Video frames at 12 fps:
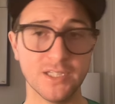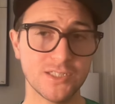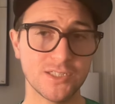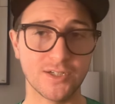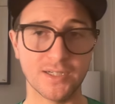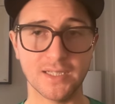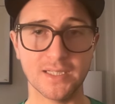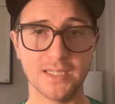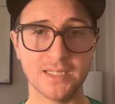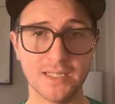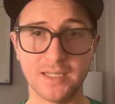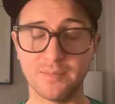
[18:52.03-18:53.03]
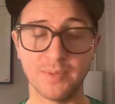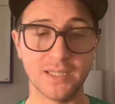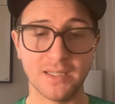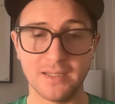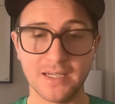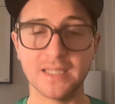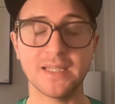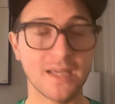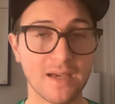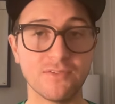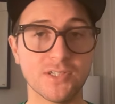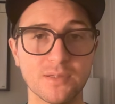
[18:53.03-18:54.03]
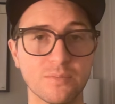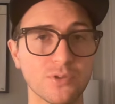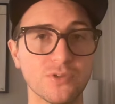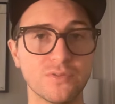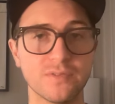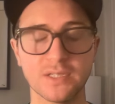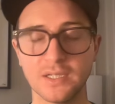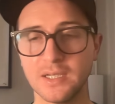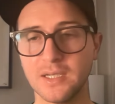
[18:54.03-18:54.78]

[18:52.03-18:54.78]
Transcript: This year, I think they did, but yet they haven't improved.